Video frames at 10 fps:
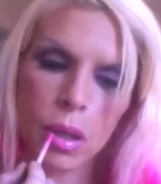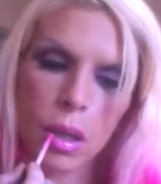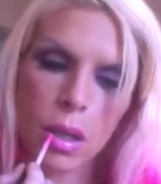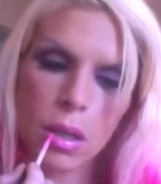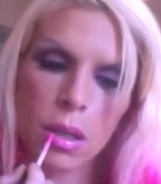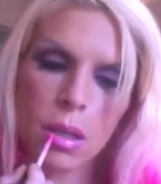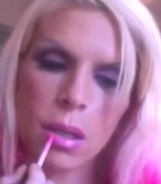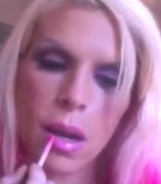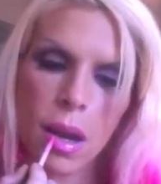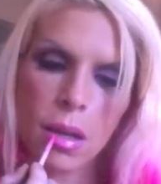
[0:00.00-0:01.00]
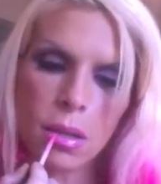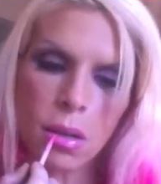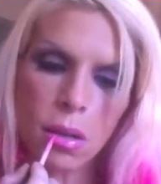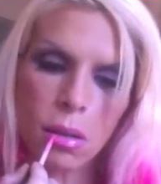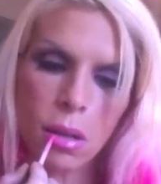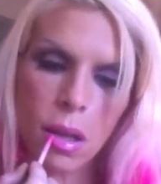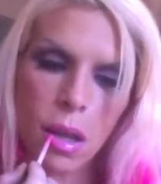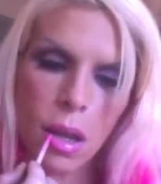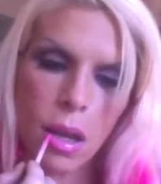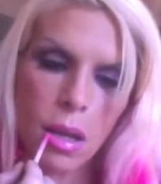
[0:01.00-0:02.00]
it's a Dazzle
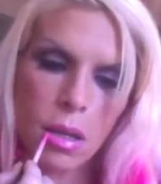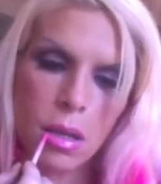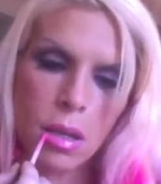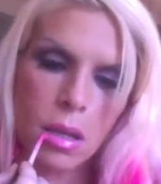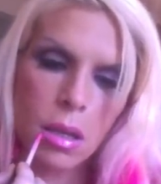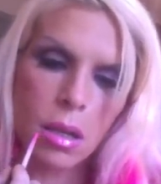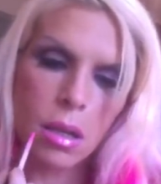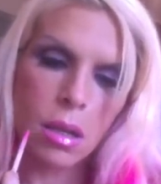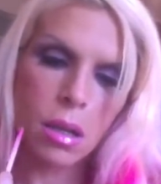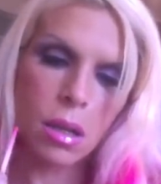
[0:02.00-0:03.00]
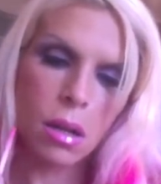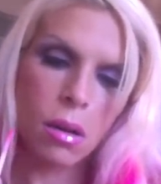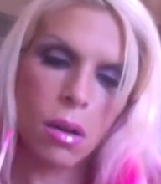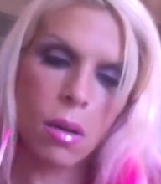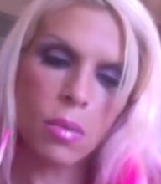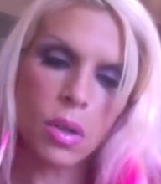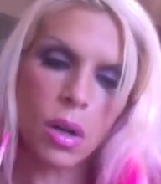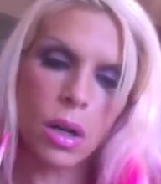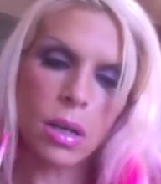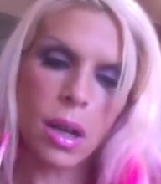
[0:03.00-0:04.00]
Glaze, or I'm
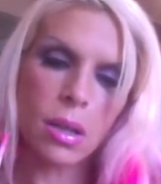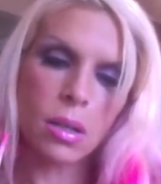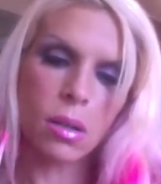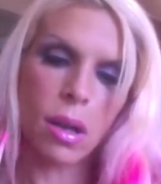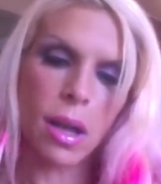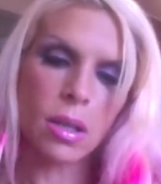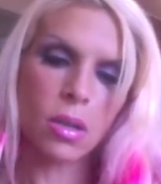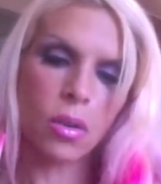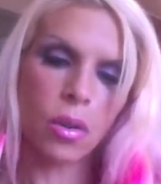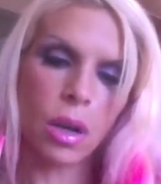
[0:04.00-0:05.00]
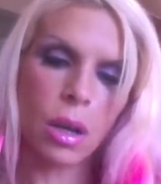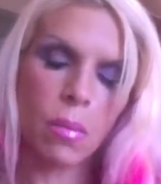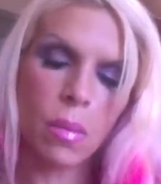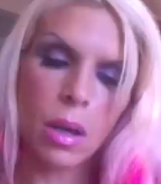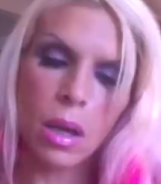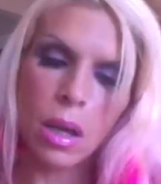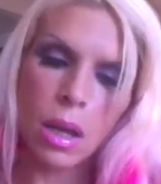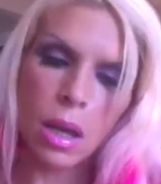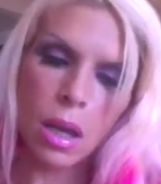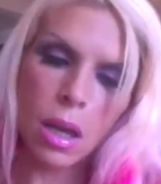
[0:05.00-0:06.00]
sorry, Dazzle Glass Cream
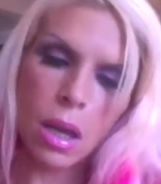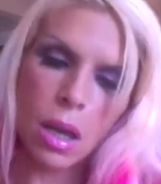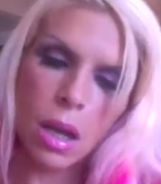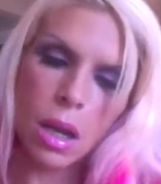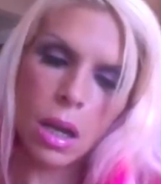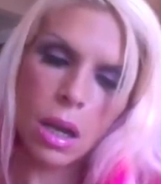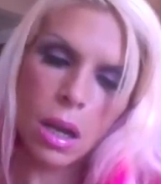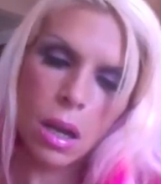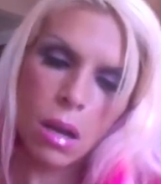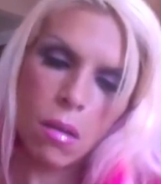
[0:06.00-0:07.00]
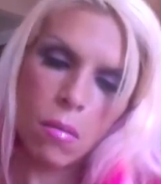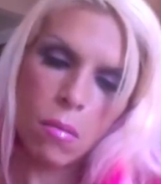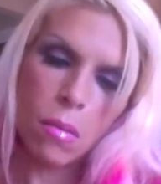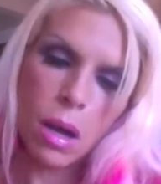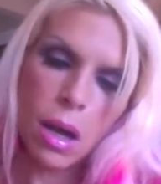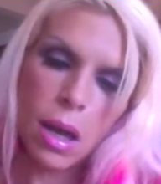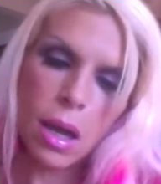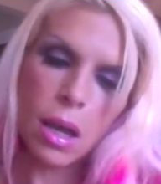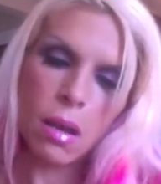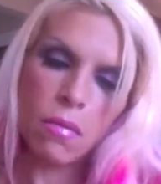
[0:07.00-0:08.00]
in
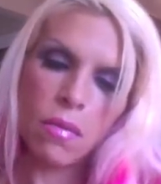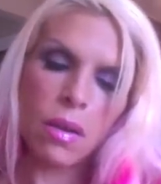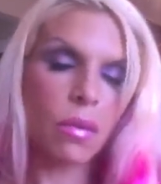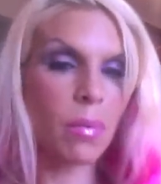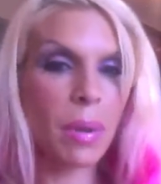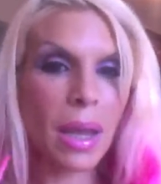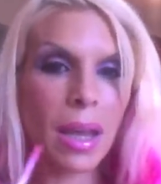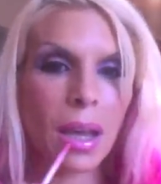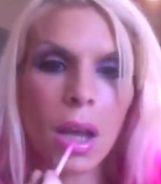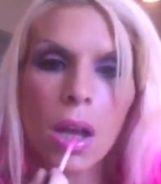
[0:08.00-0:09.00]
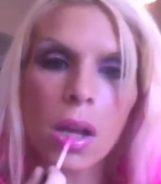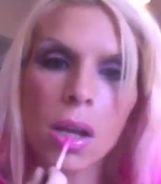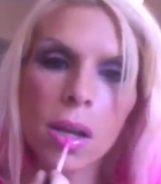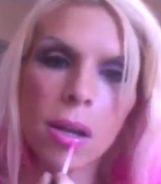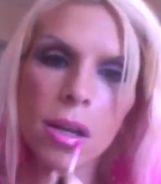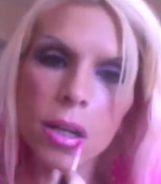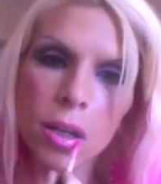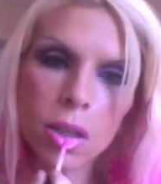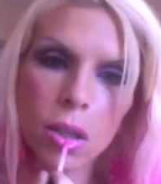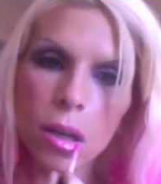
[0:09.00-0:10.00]
my favorite pink. I
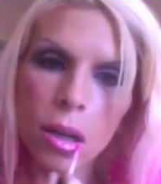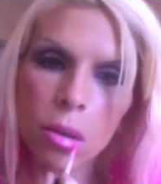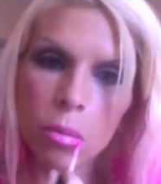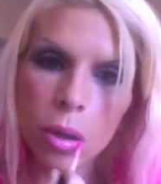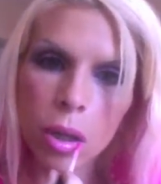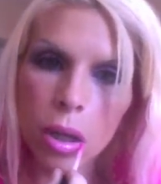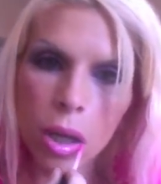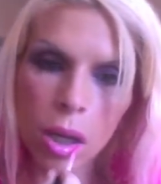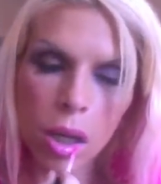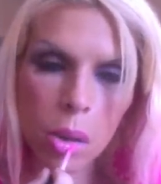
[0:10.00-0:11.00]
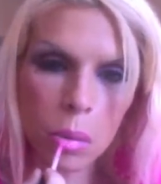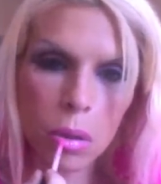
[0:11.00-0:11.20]
told you all, I'm like, I'm